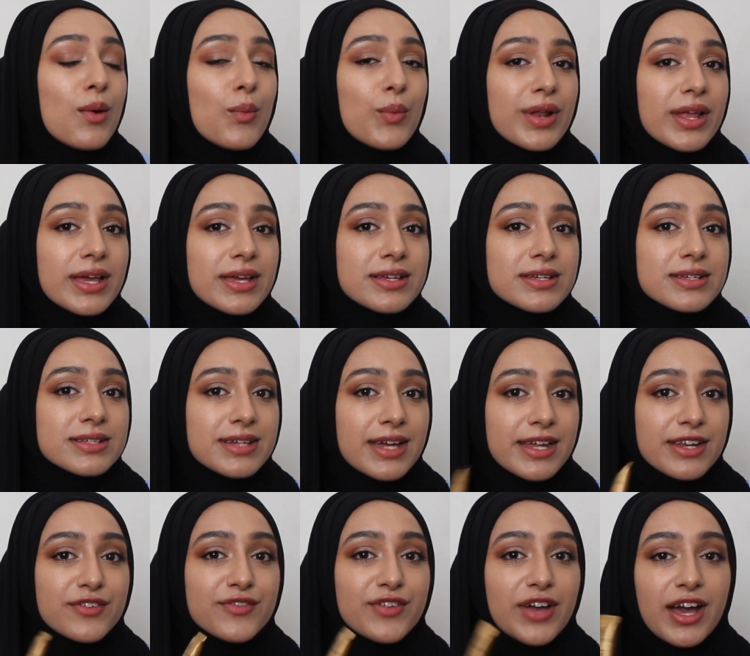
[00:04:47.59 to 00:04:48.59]
When I
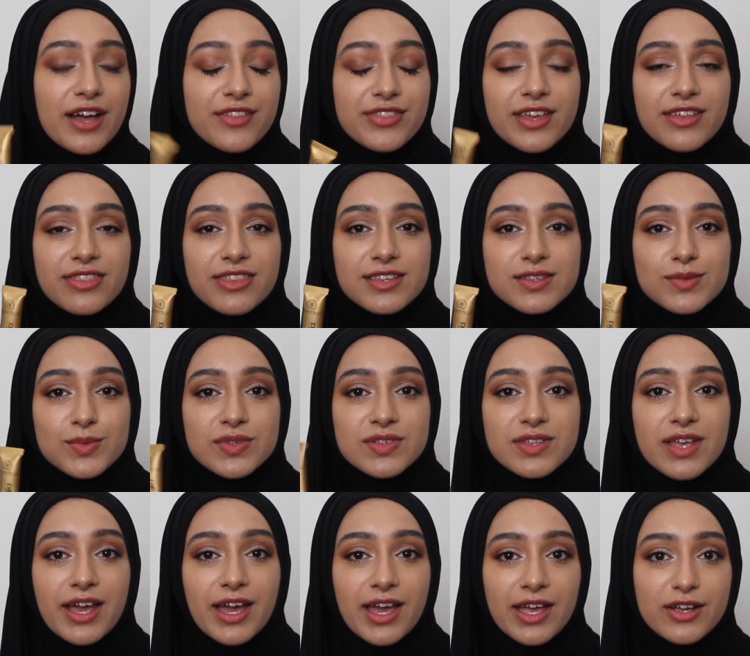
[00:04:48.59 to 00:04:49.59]
kind of had that this was
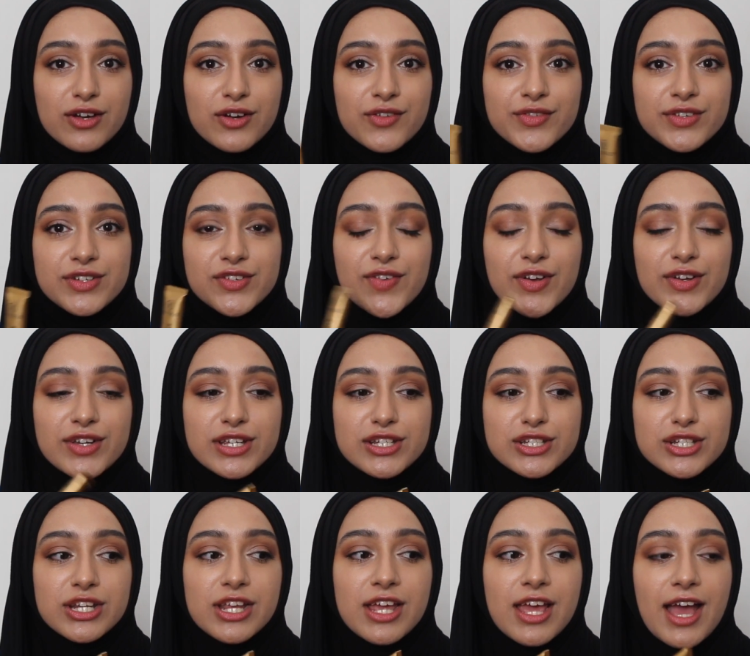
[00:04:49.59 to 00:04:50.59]
a high coverage
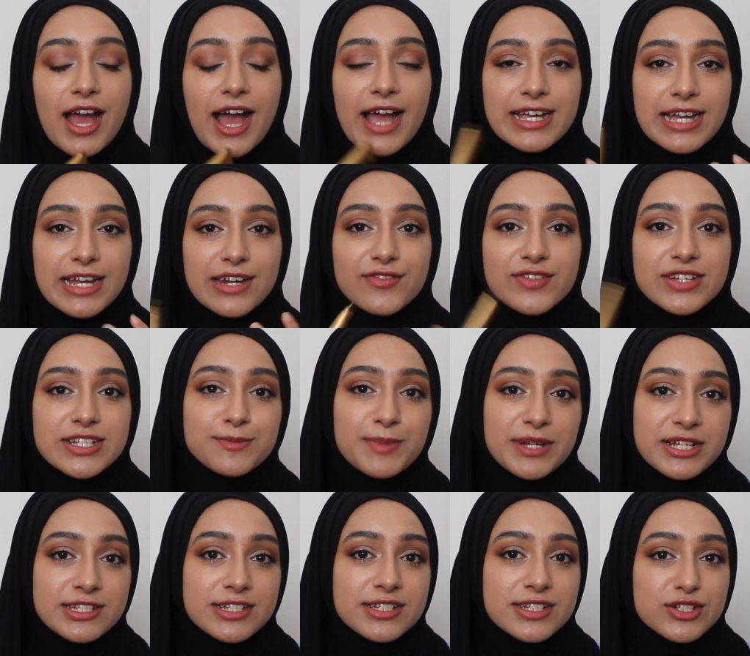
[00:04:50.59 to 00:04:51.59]
foundation, I kind of
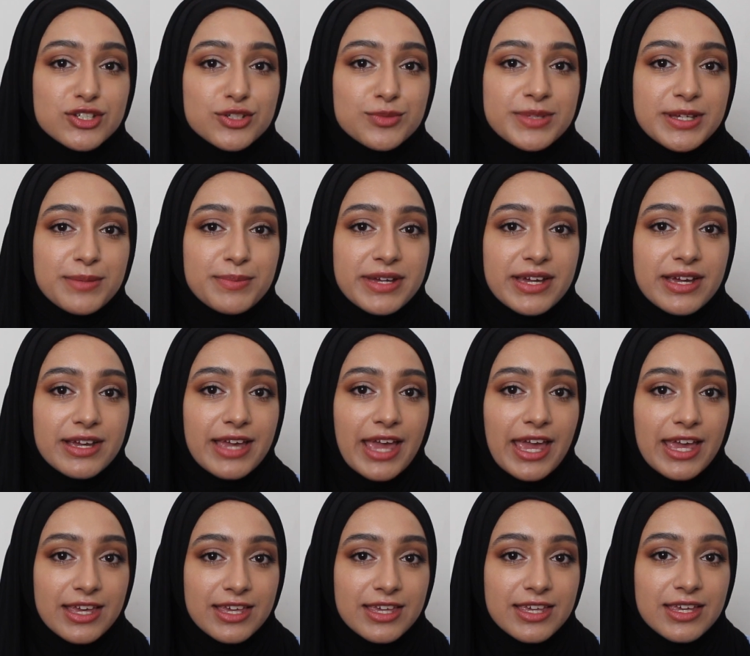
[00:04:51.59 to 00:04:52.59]
expected it to be a bit
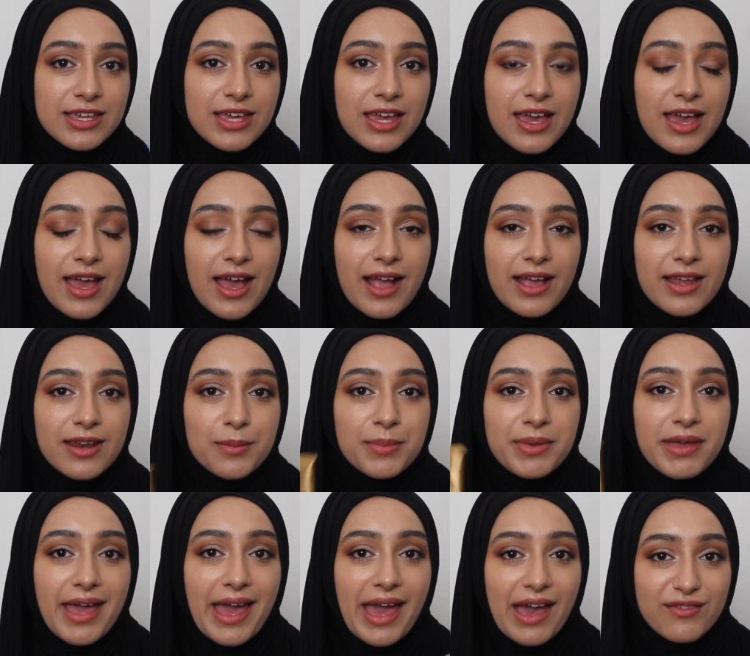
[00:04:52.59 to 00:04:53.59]
cakey and a
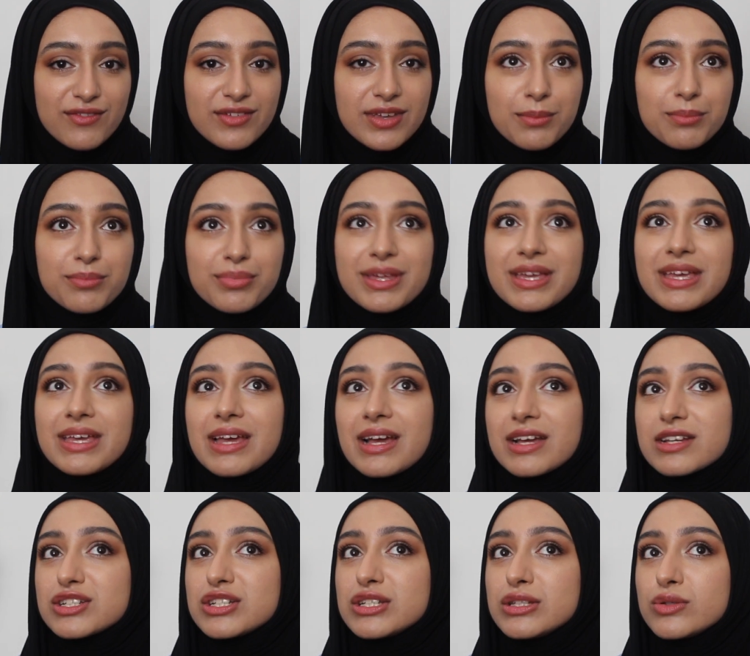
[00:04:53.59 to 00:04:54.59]
bit heavy, but it
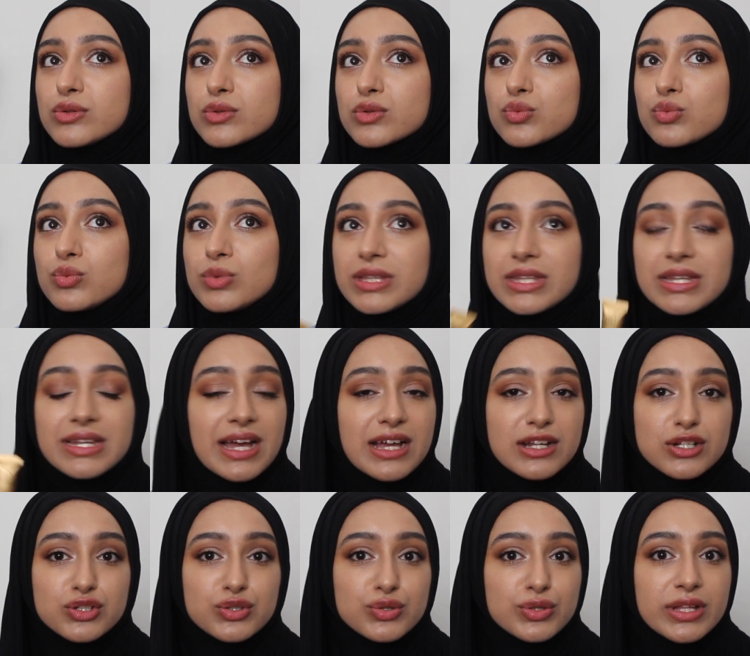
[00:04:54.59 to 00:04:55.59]
actually looks really
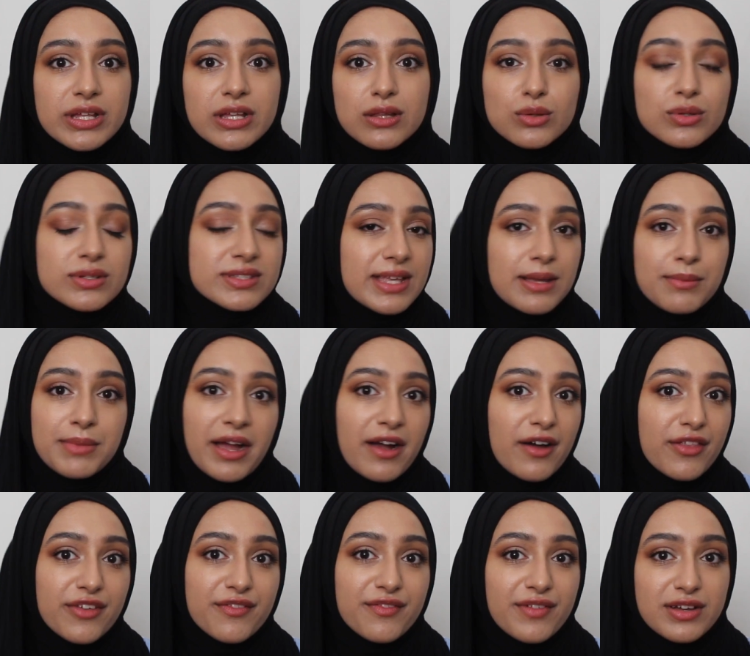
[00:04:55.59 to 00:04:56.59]
natural. It looks like my
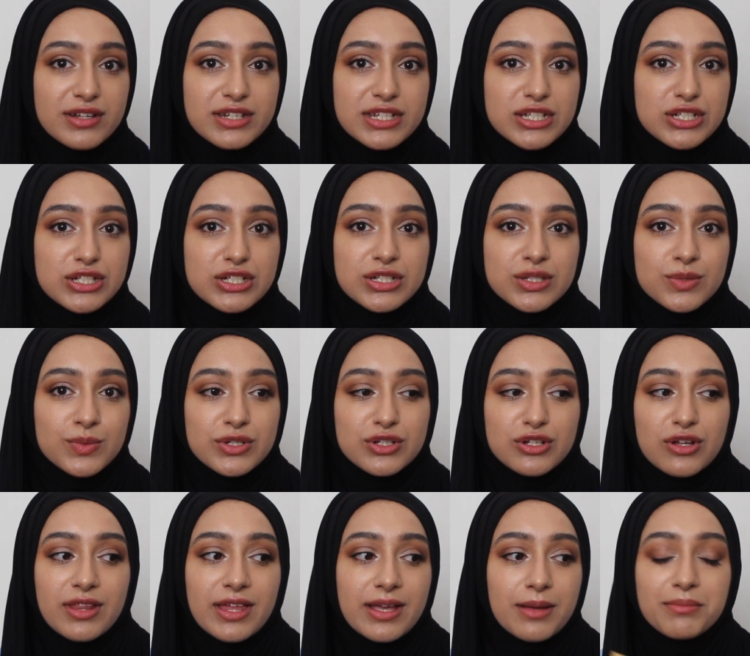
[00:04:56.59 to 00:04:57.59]
other foundations,
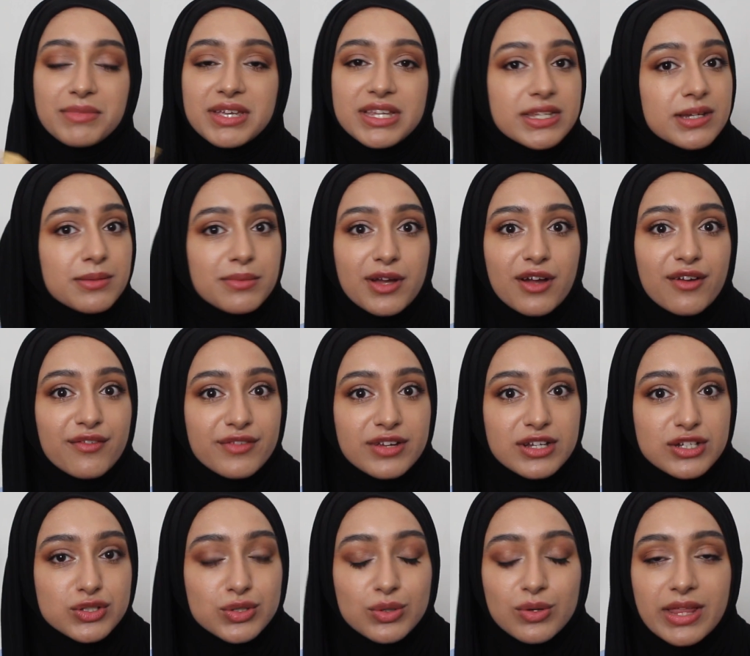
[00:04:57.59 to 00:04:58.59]
which are like medium
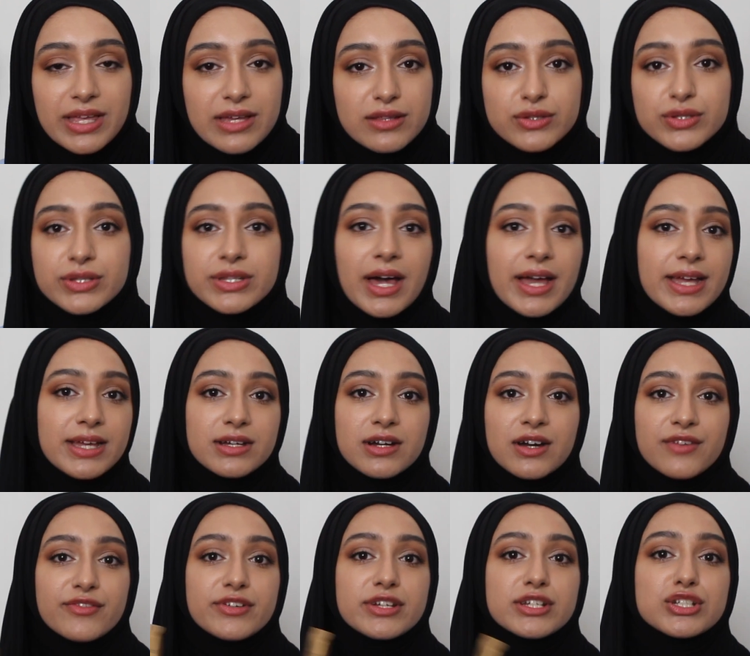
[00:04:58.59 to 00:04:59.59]
coverage or like light
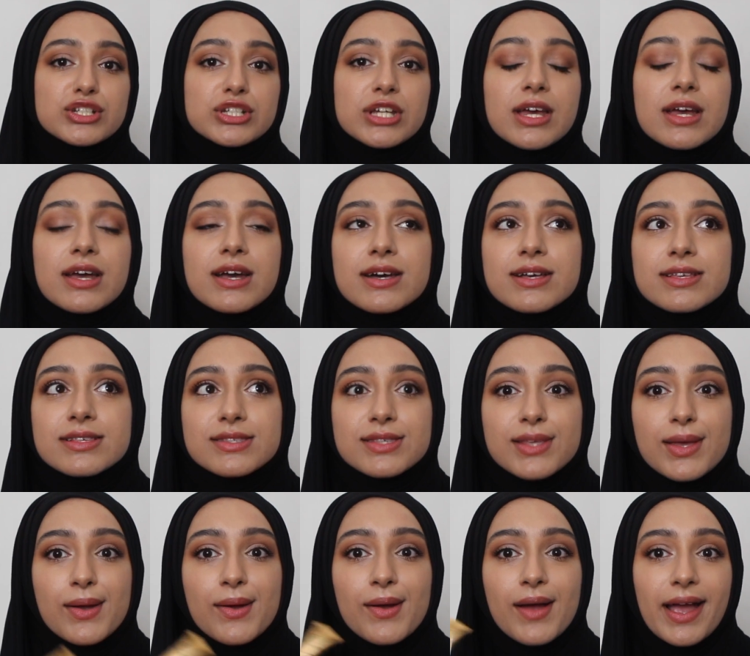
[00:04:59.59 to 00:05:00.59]
coverage.
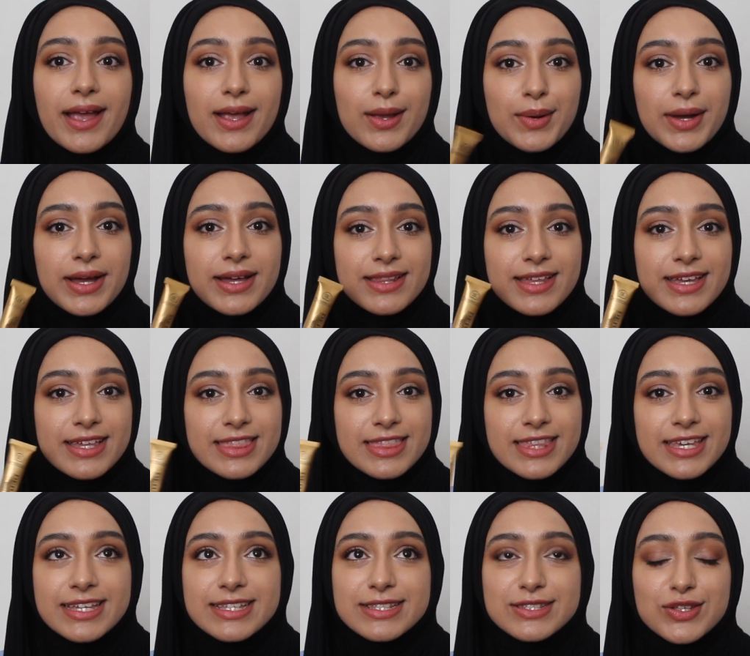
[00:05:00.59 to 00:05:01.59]
So I quite like
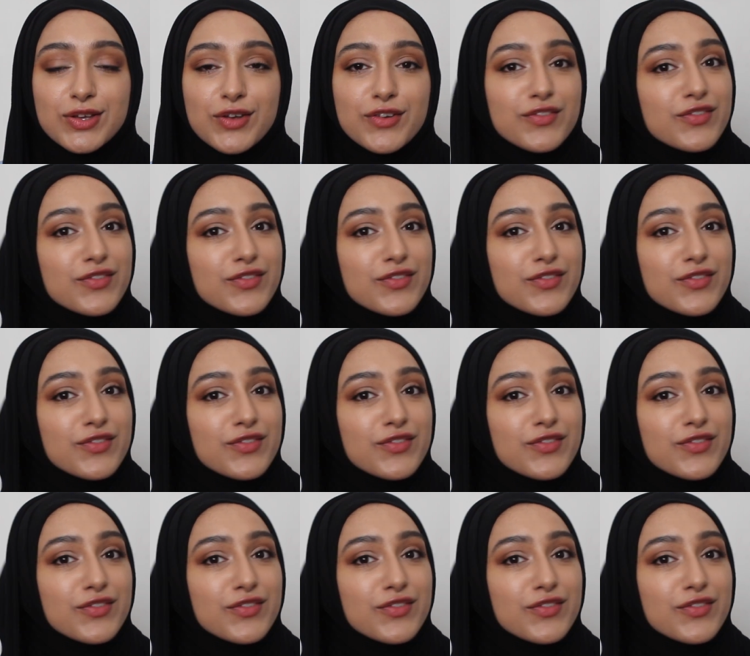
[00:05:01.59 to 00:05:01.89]
this so